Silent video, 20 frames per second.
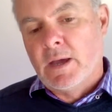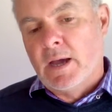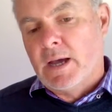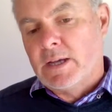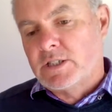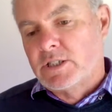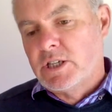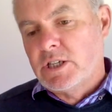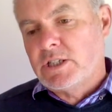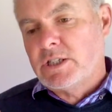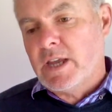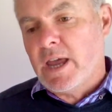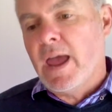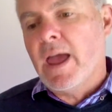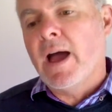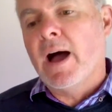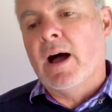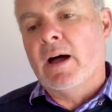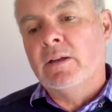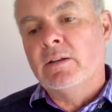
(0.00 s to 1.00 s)
Sit
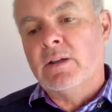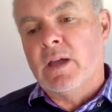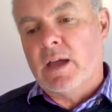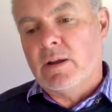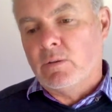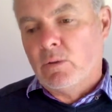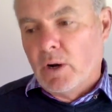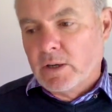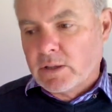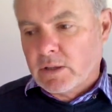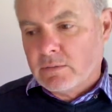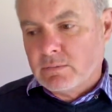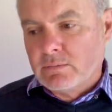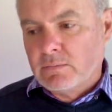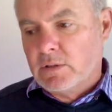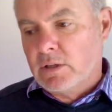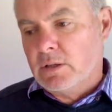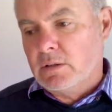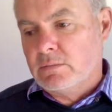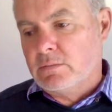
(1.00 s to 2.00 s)
down and write
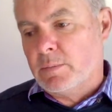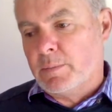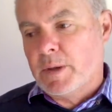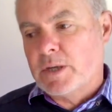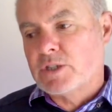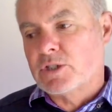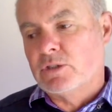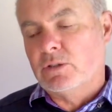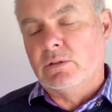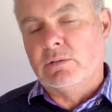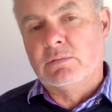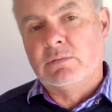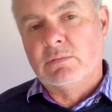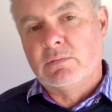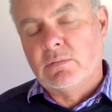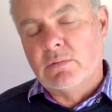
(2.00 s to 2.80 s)
the pestle